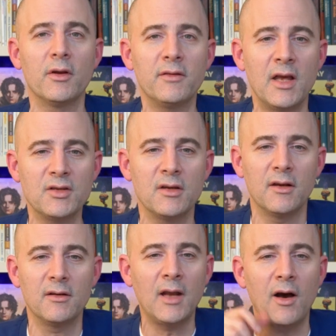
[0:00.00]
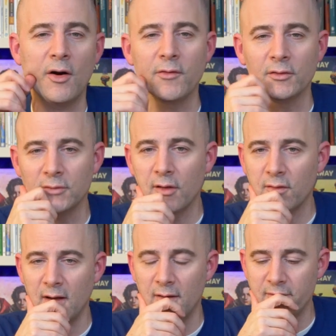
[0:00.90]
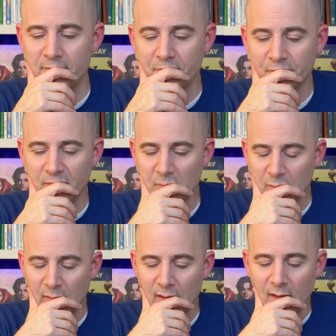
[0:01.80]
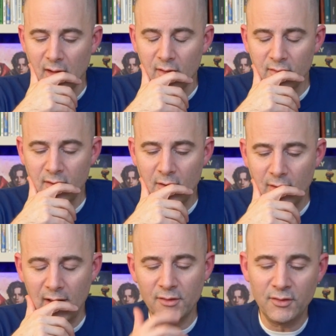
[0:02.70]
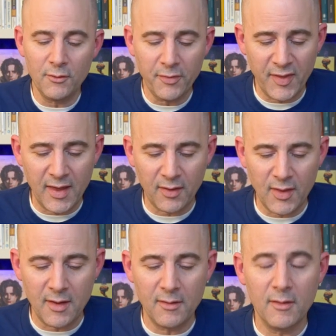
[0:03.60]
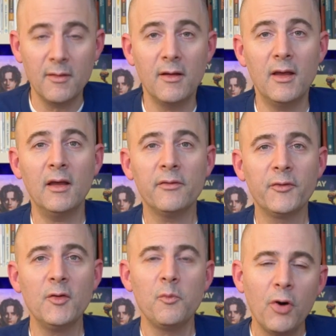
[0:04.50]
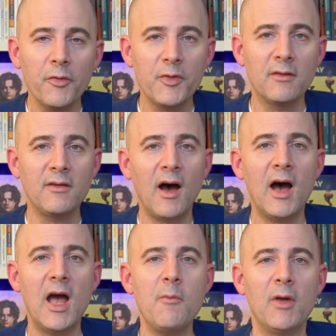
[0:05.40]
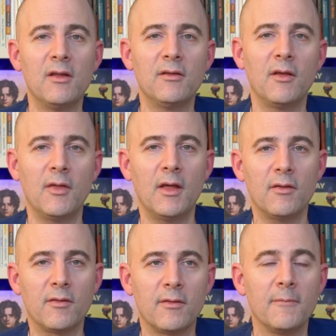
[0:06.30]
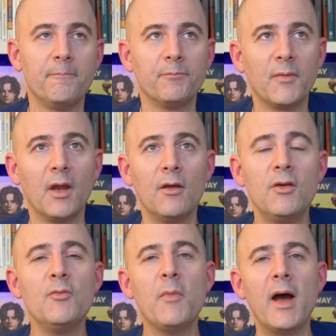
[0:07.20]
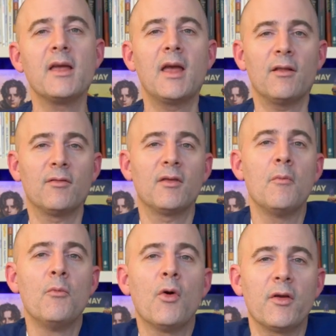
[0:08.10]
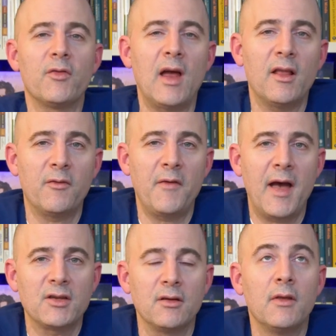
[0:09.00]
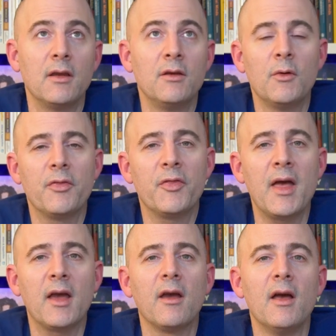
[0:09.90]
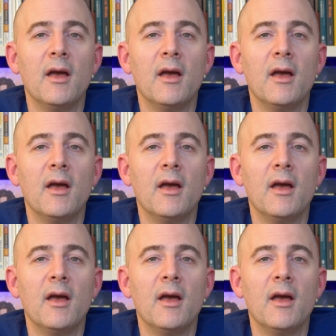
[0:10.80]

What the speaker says: attention and not overlook stuff. So I do think that if you put the time into this, you might get some more satisfaction than you would think